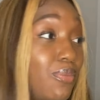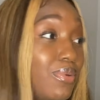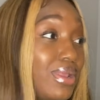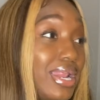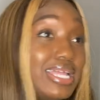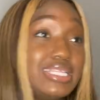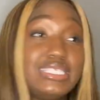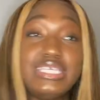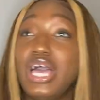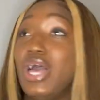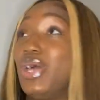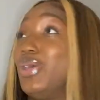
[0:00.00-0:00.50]
when I
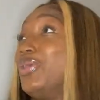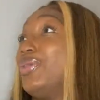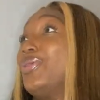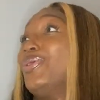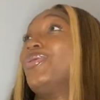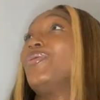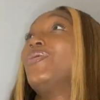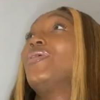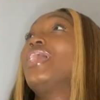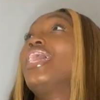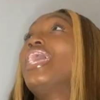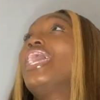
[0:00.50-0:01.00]
tell
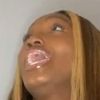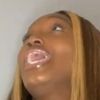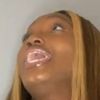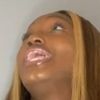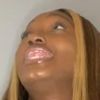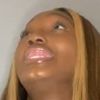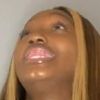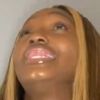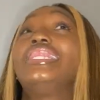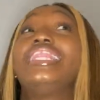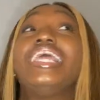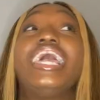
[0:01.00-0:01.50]
you,
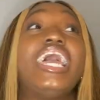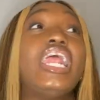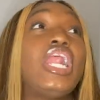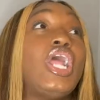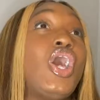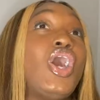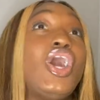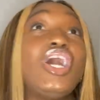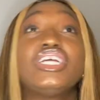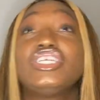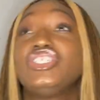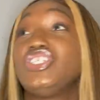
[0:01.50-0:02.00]
that
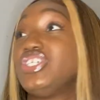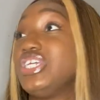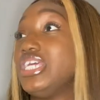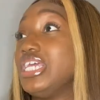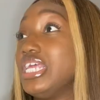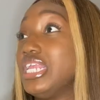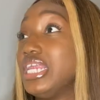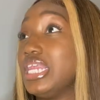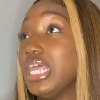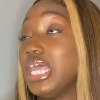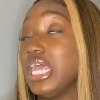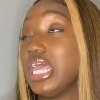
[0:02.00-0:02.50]

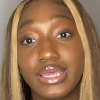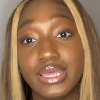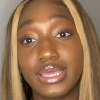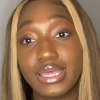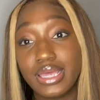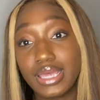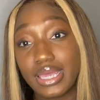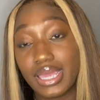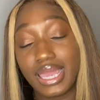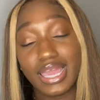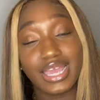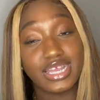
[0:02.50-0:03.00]
auction,
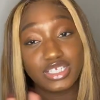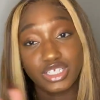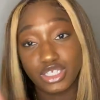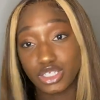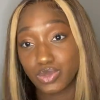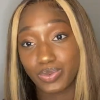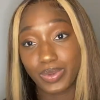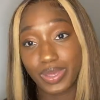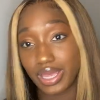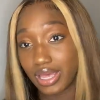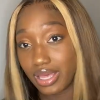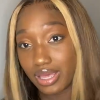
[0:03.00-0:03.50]
it just
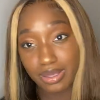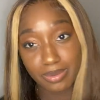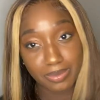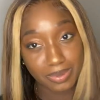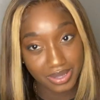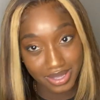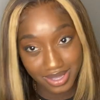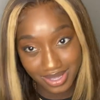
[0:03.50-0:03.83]
went up.